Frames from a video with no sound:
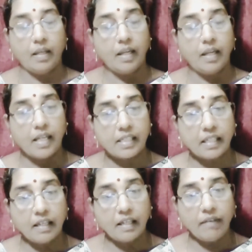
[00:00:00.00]
It's
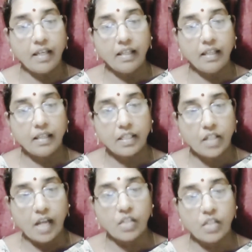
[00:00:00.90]
giving the
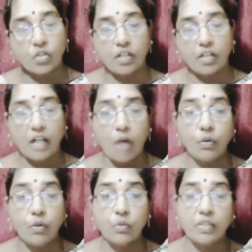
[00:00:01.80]
chance to the
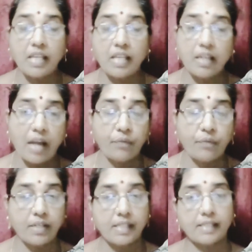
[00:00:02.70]
cloud to see the
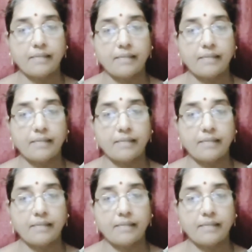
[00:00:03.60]
daffodils.